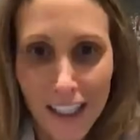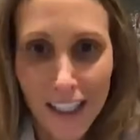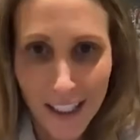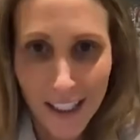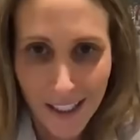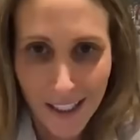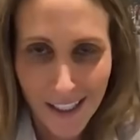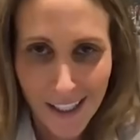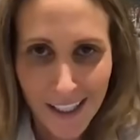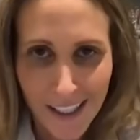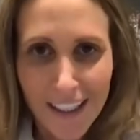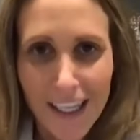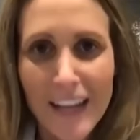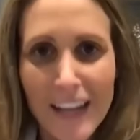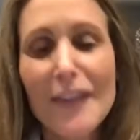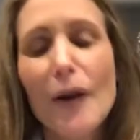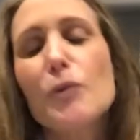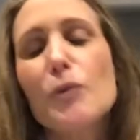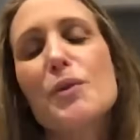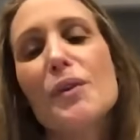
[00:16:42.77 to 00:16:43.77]
her
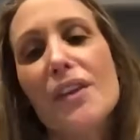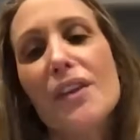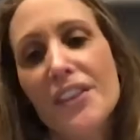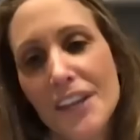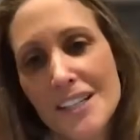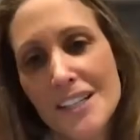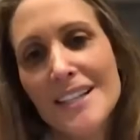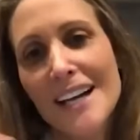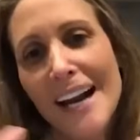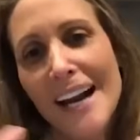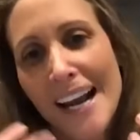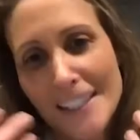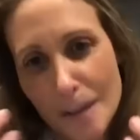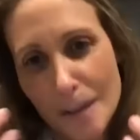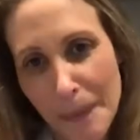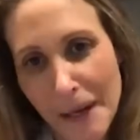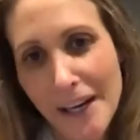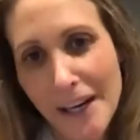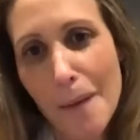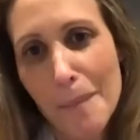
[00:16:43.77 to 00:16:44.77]
relationship with Melania,
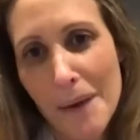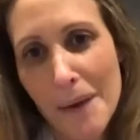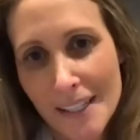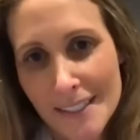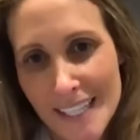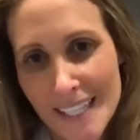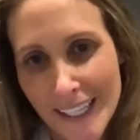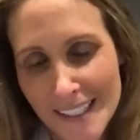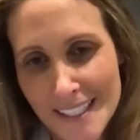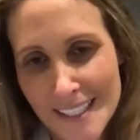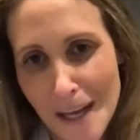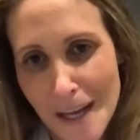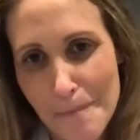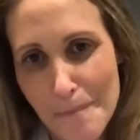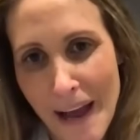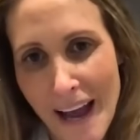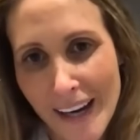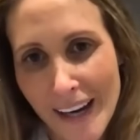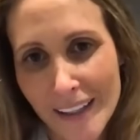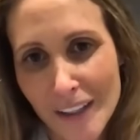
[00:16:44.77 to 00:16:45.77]
and by
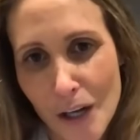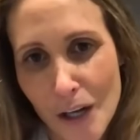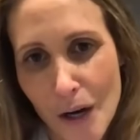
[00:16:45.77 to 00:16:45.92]
extension,